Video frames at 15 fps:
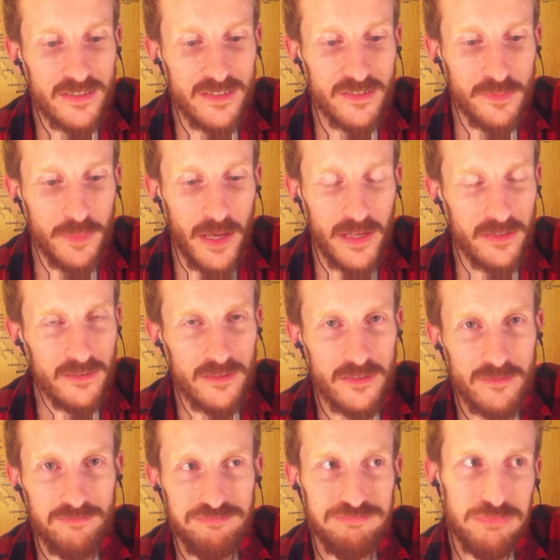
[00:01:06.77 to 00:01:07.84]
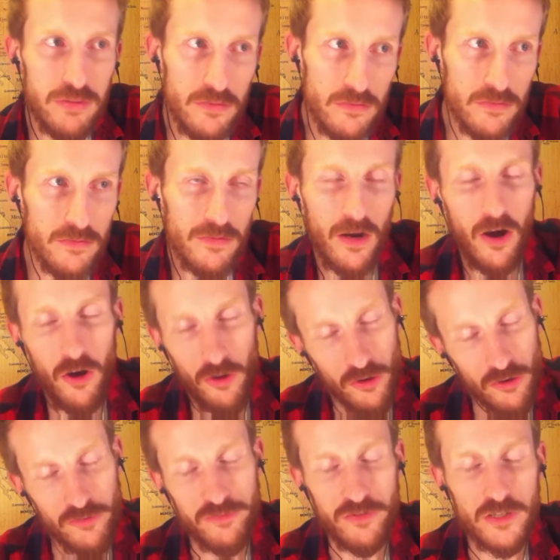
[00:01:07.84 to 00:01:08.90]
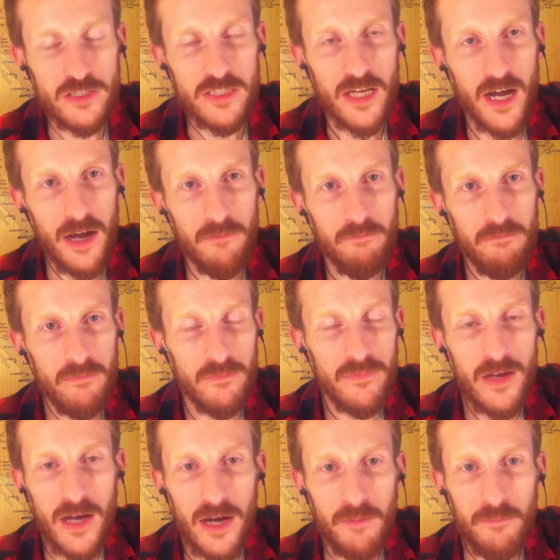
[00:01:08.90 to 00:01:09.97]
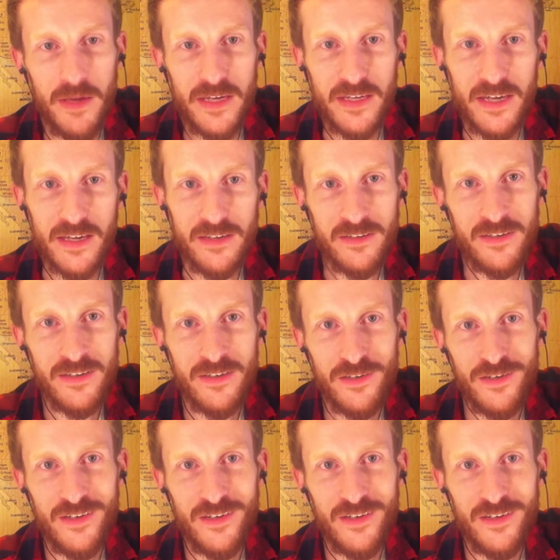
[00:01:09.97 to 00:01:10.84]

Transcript: to spend all your free time making